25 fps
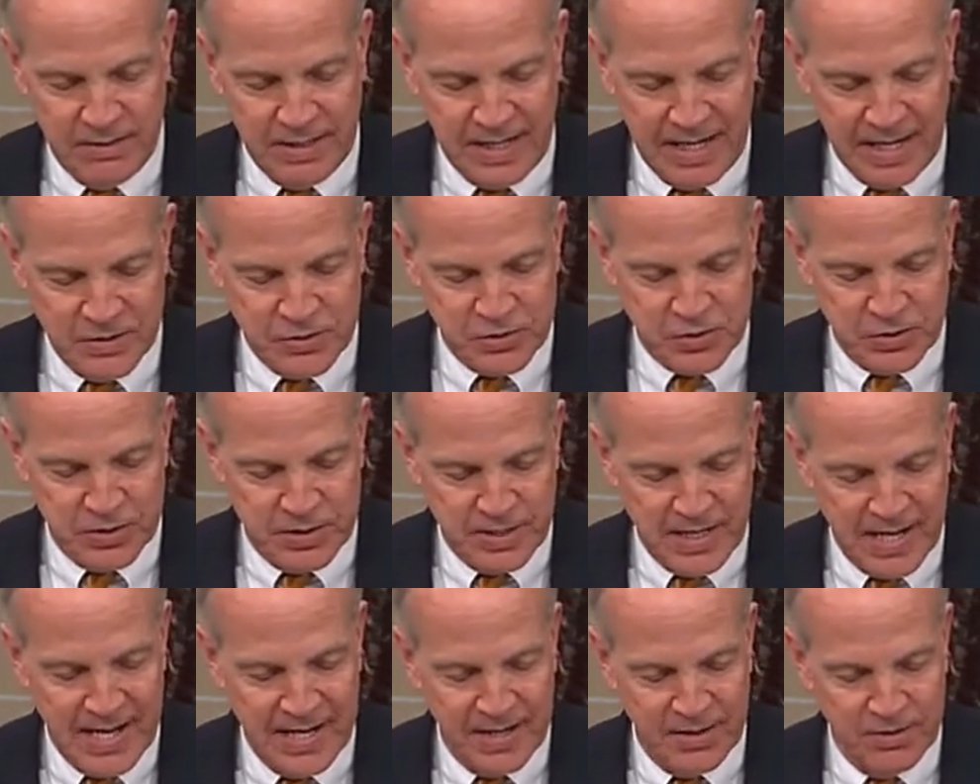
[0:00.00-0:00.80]
cancer
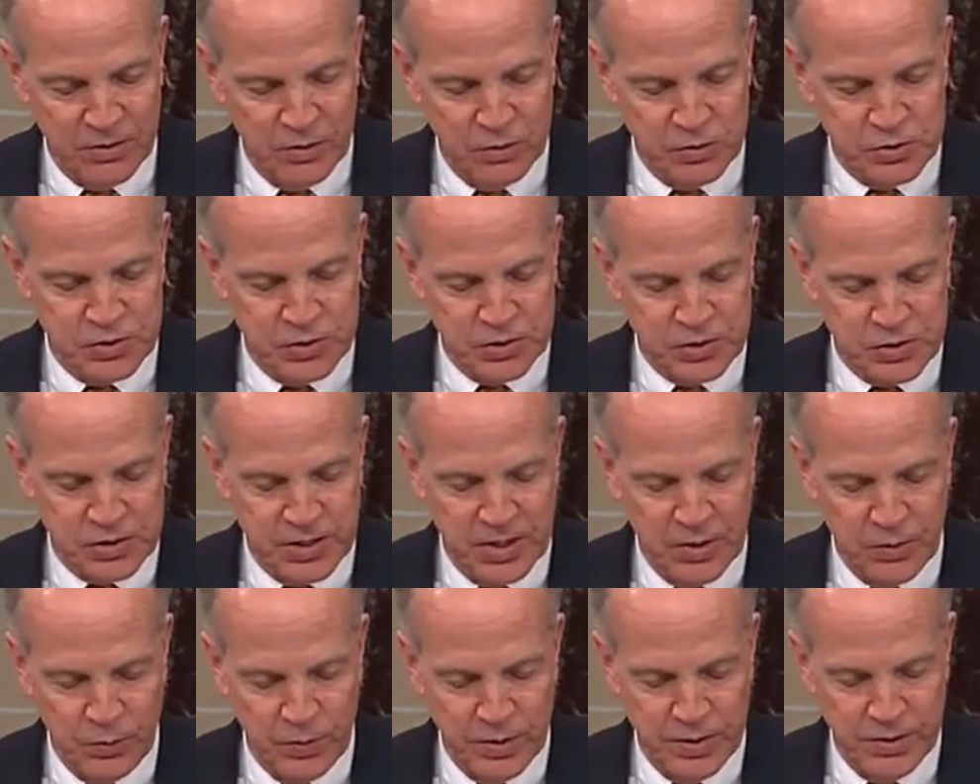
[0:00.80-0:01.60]
diagnosis
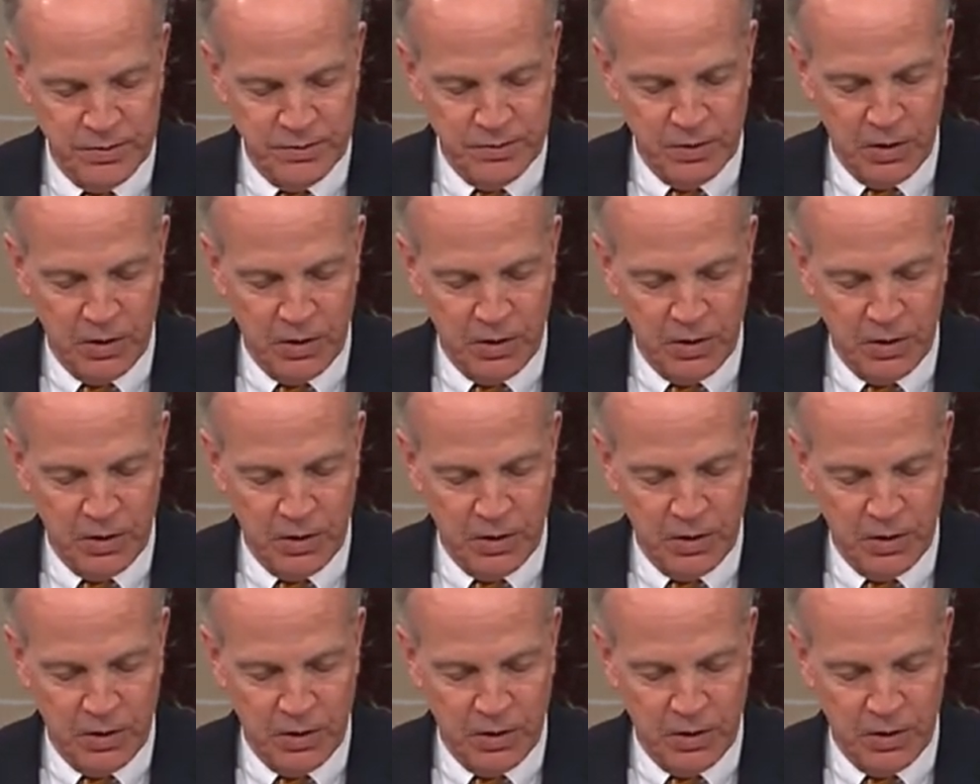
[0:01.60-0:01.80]
that would